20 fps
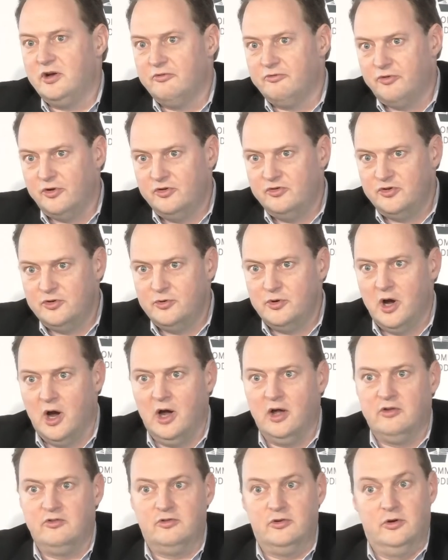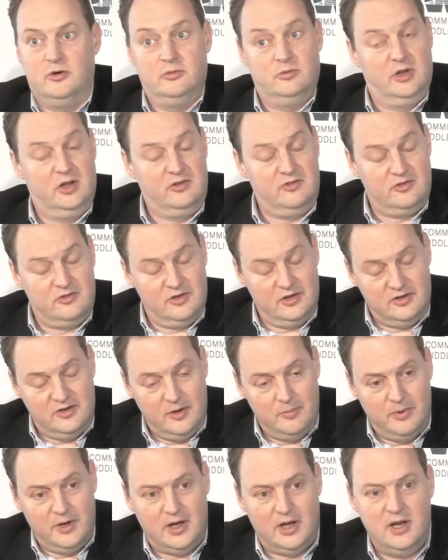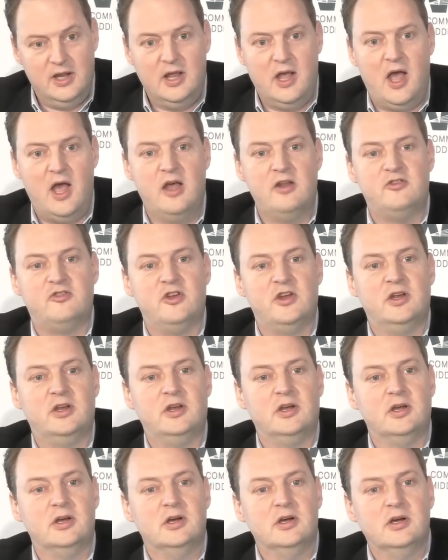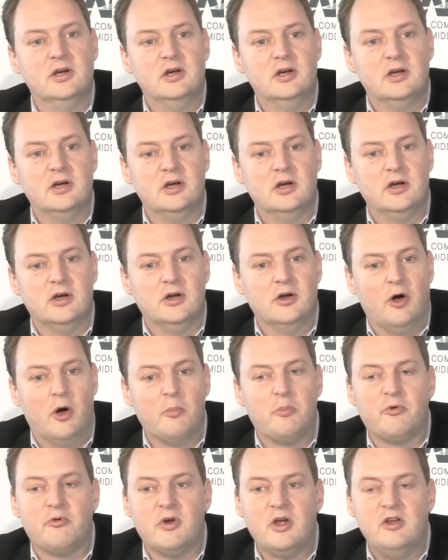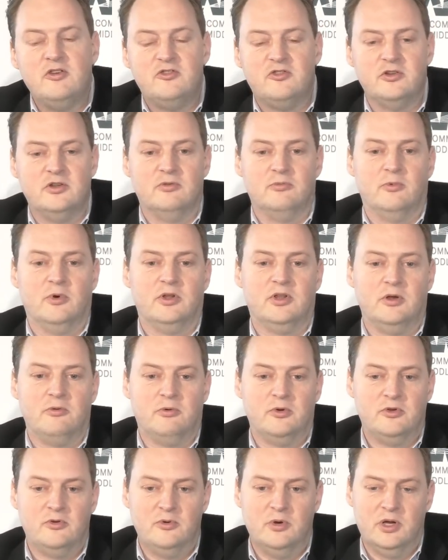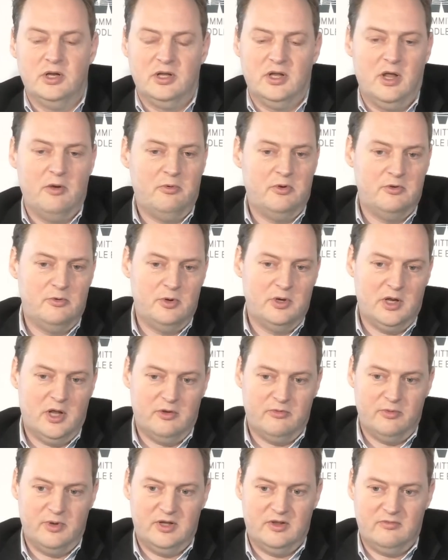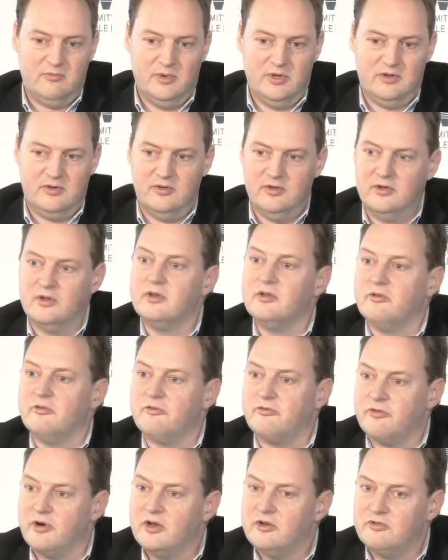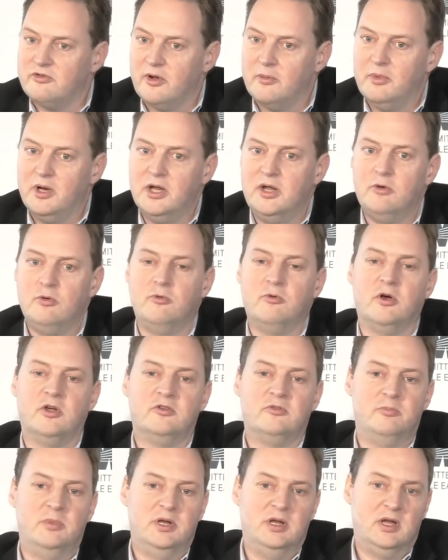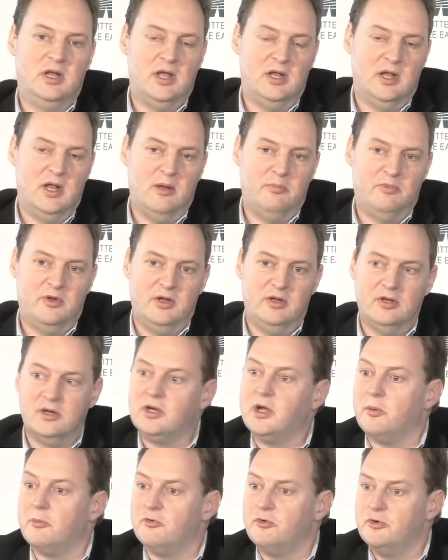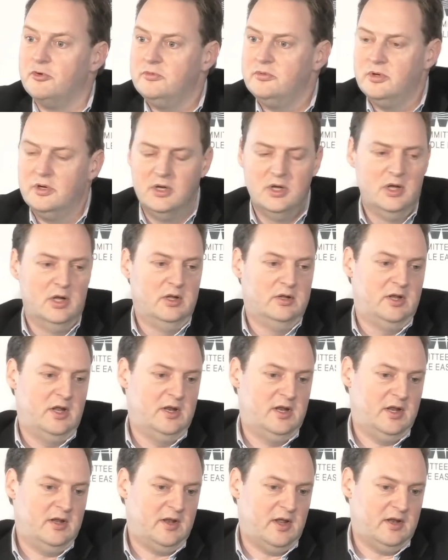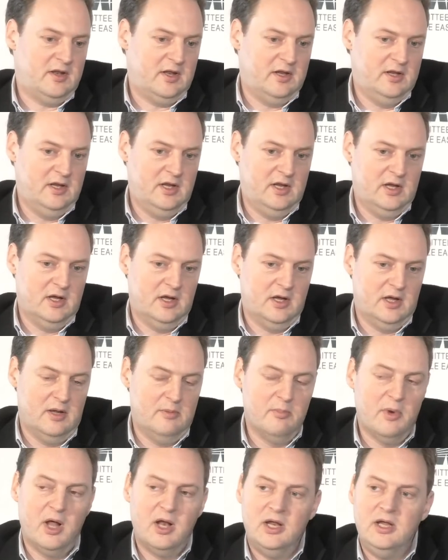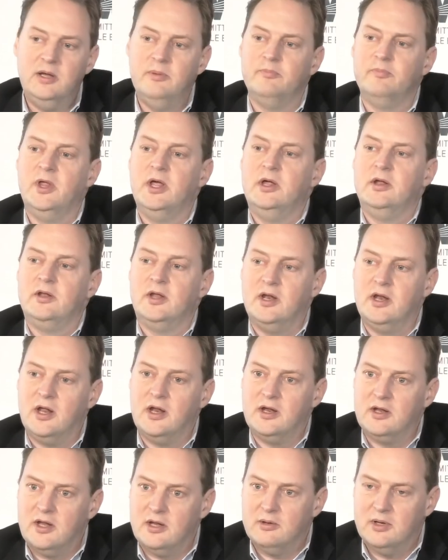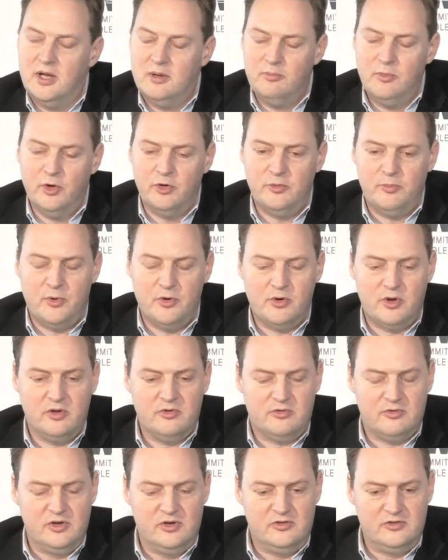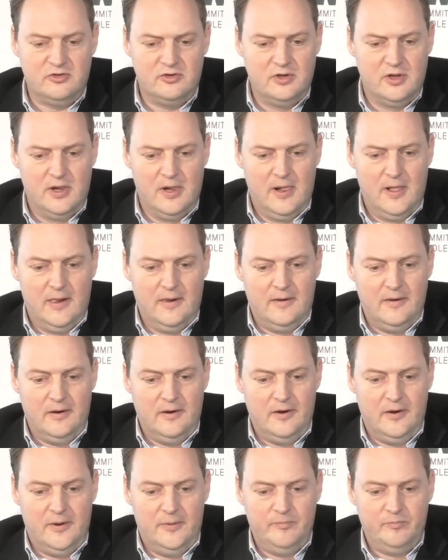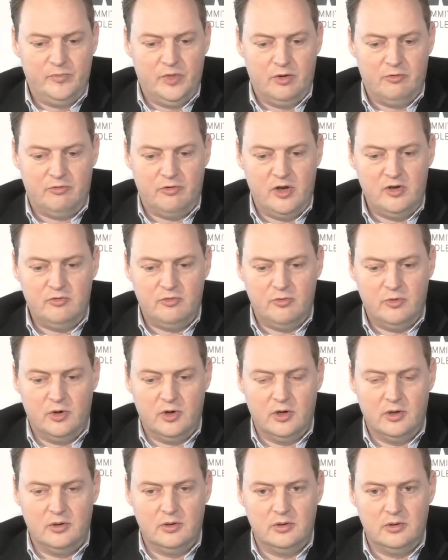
fund you guys. So it's typically hedging operation, what they were doing. They were doing that with French family who was being kidnapped in Cameroon. They did that in Mali. They did it in multiple countries. The French were